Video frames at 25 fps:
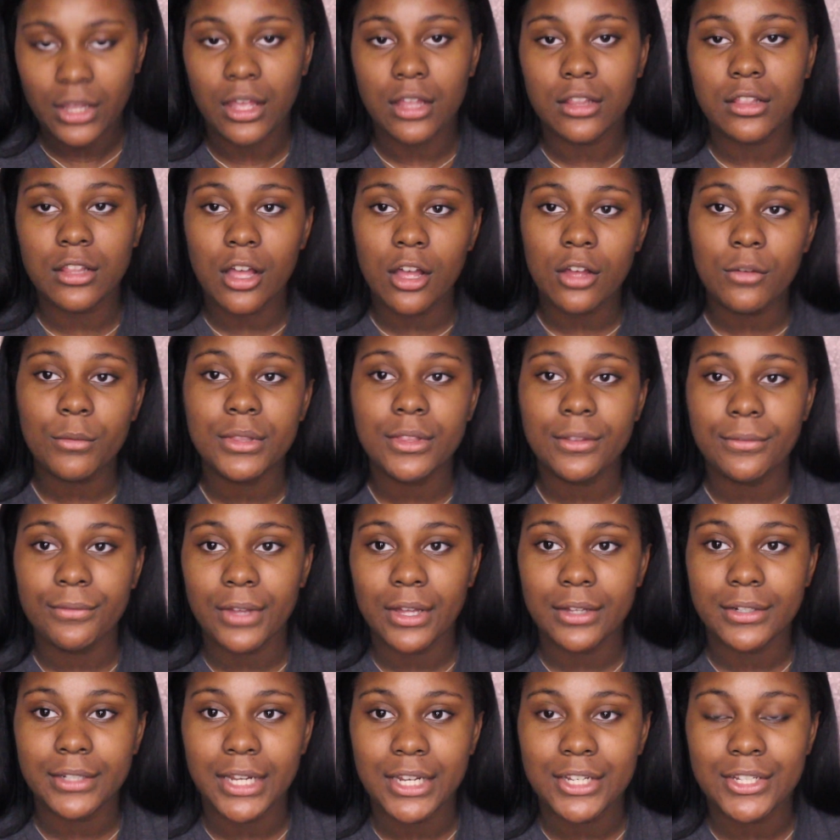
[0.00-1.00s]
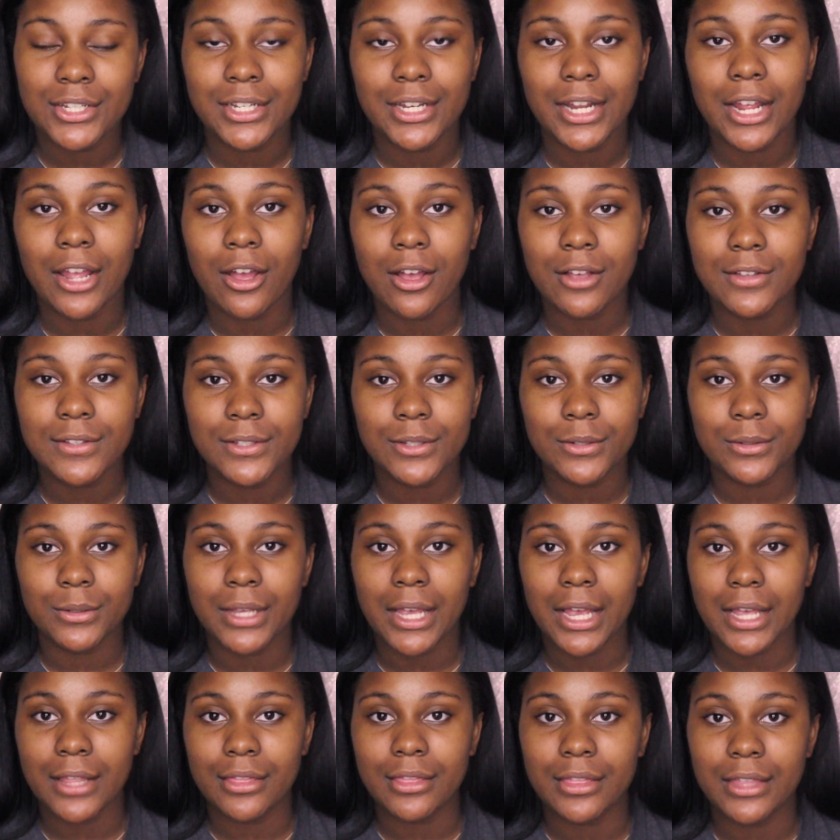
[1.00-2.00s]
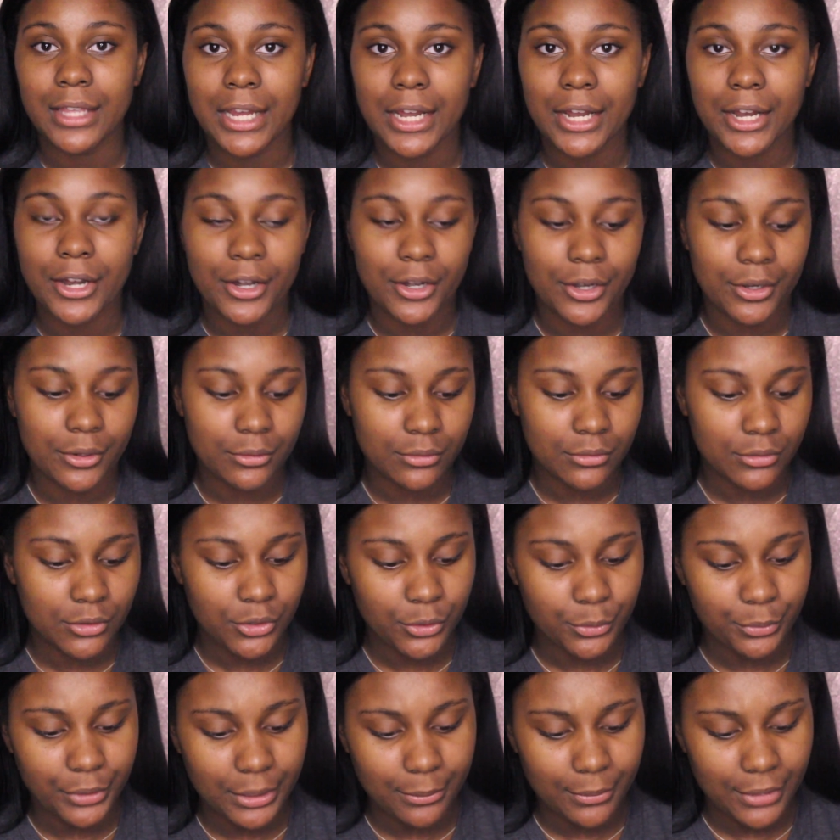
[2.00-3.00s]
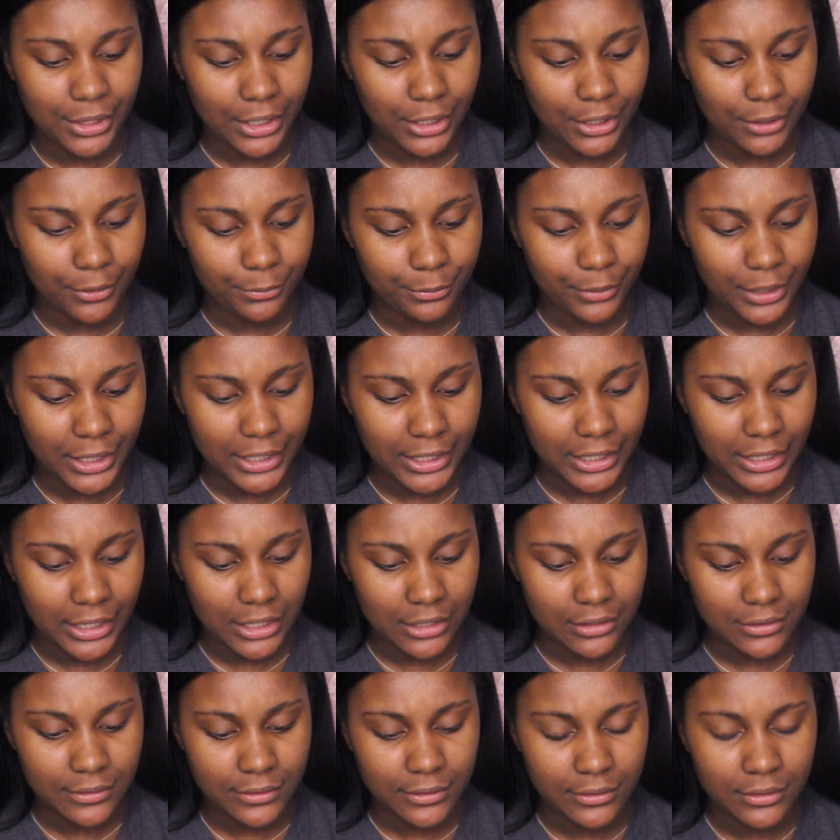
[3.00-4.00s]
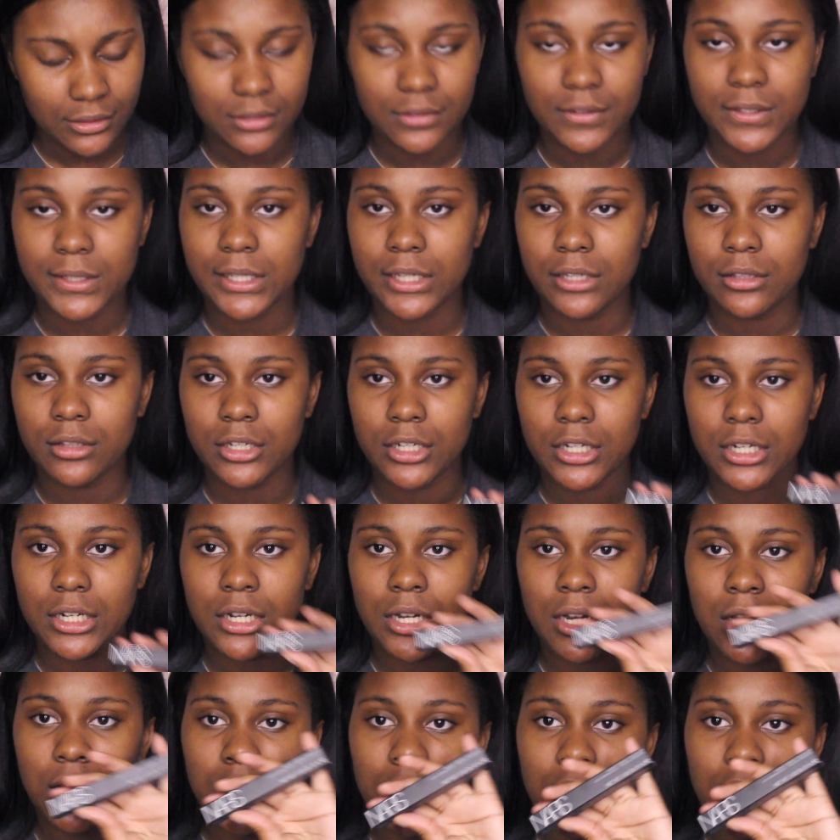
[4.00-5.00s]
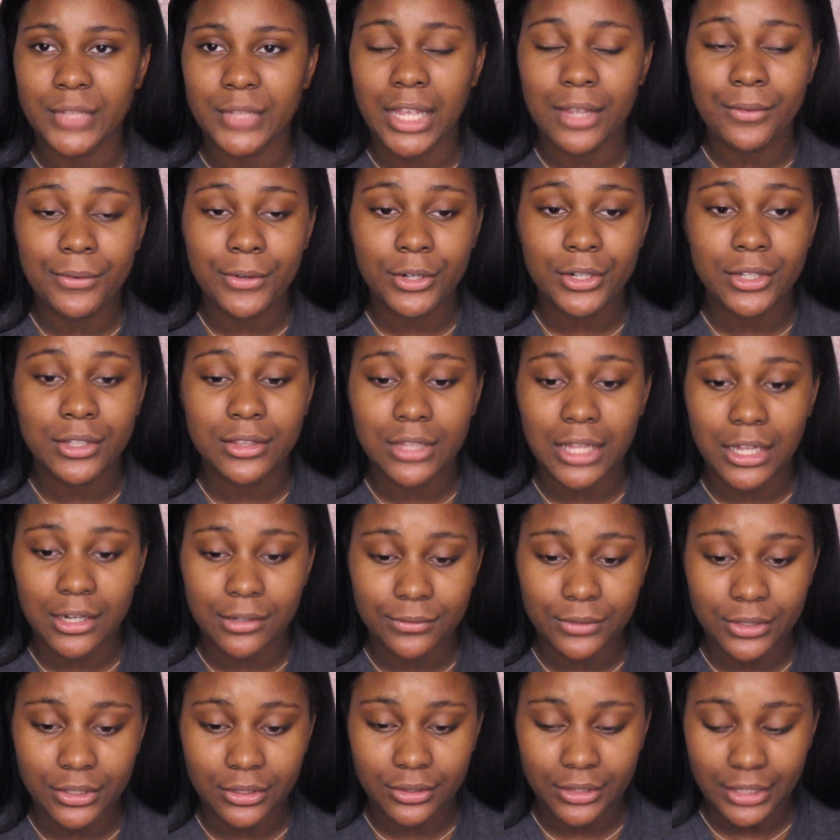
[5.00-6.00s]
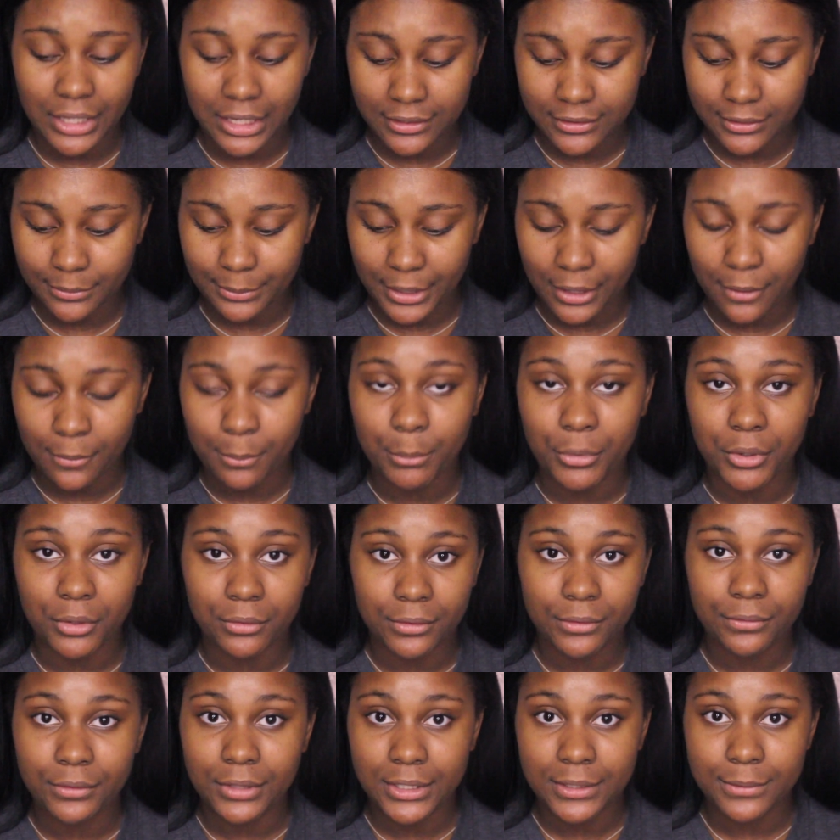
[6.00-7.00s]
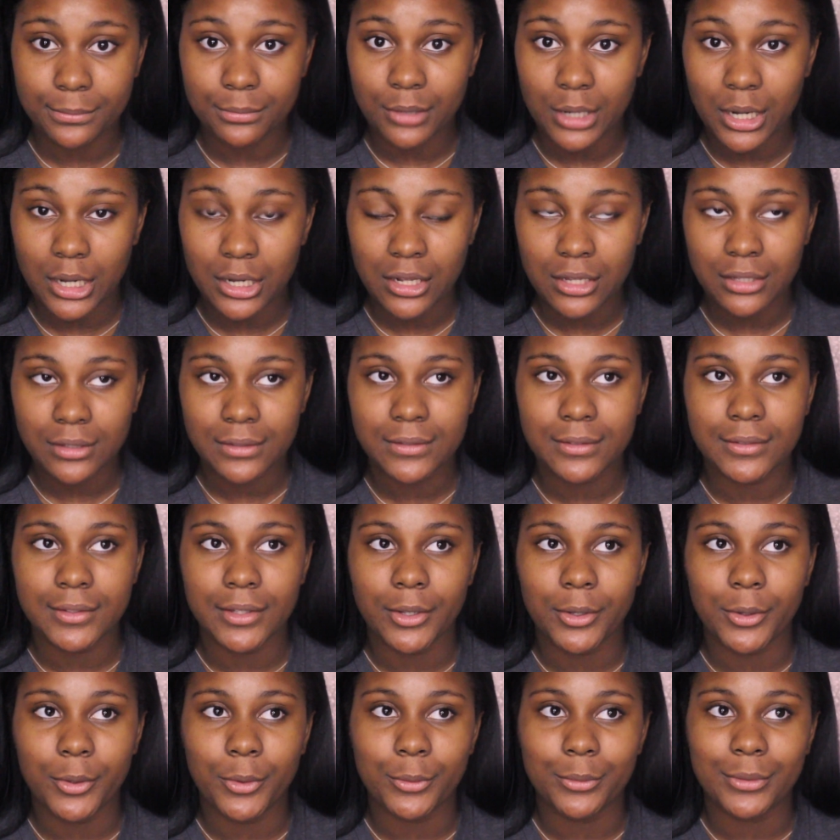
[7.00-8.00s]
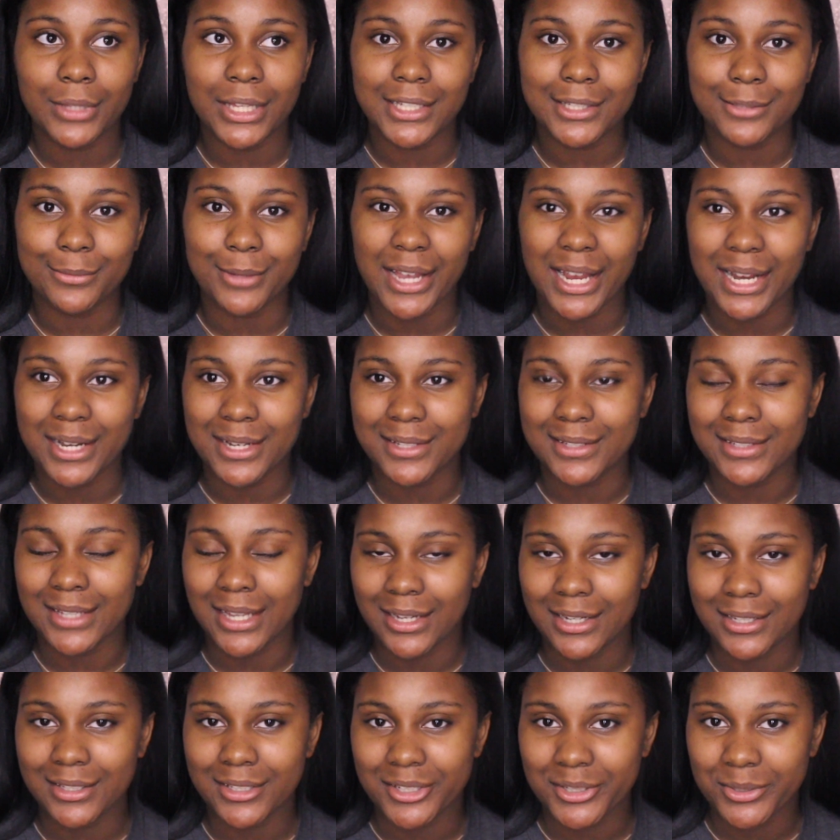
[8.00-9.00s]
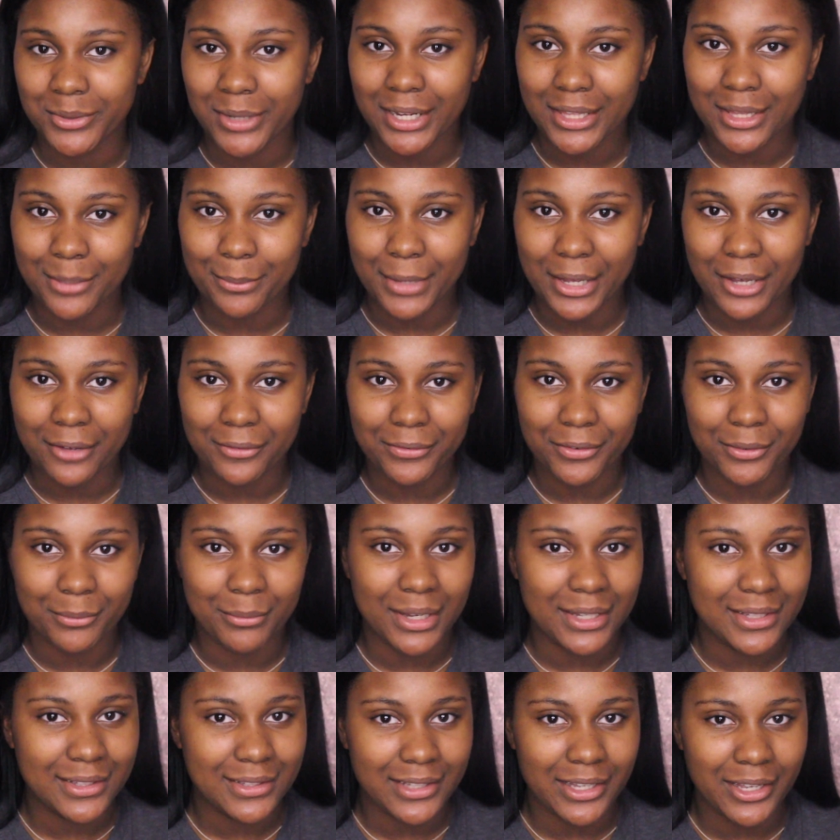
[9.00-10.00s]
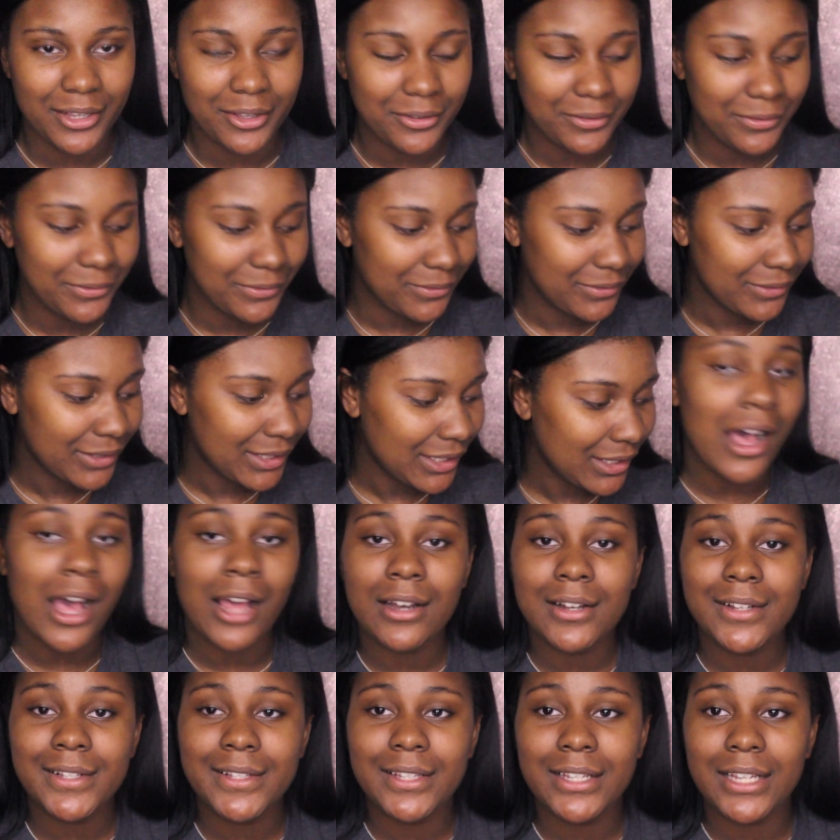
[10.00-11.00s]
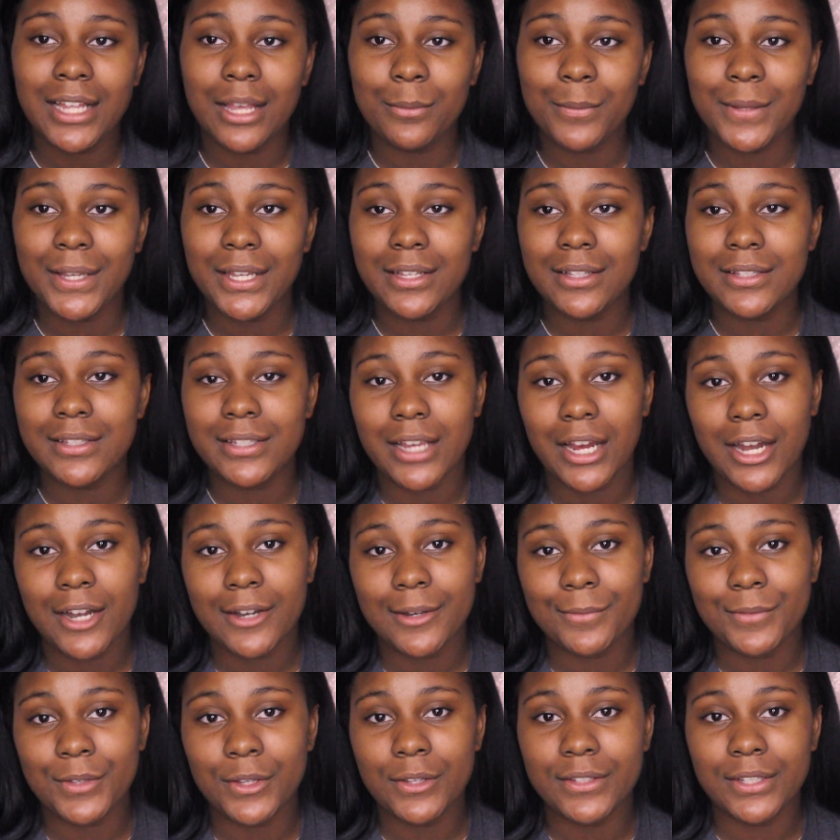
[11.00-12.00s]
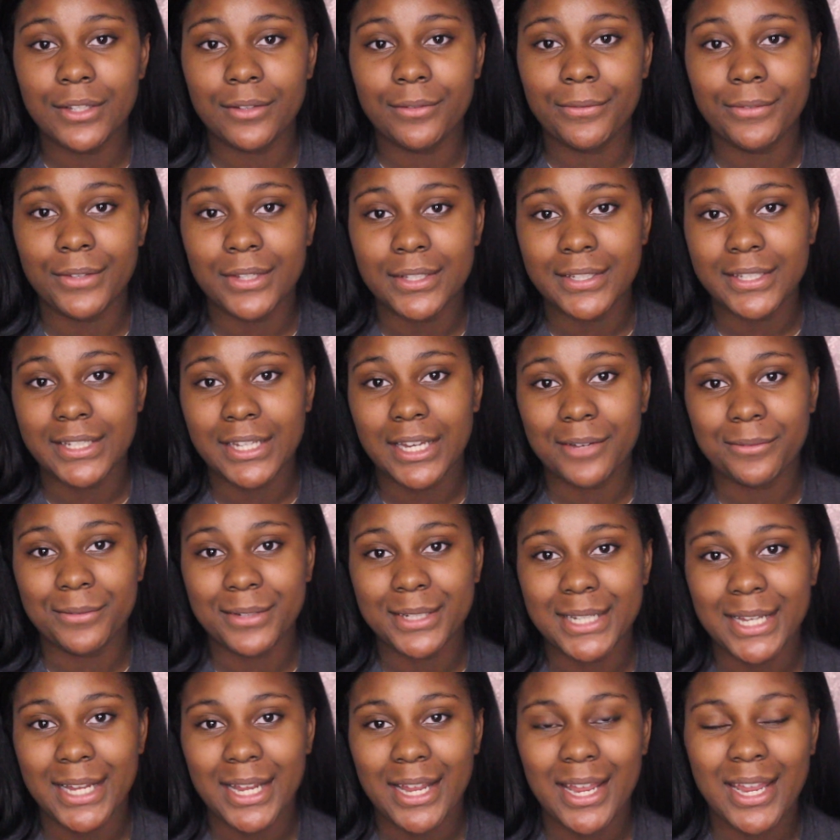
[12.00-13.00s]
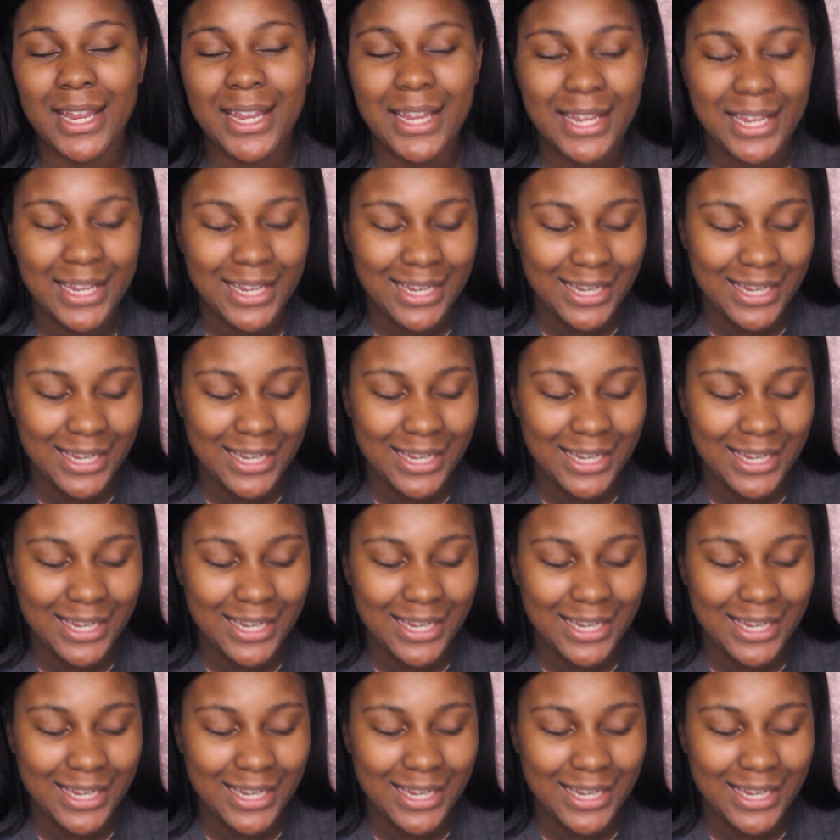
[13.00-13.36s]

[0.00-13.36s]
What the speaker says: Along with the foundation, I also got their creamy radiant concealer. I've heard a lot of good things about both of these products, so that's why I decided to try them out for myself. Honestly, I'm getting tired of using Fenty every day.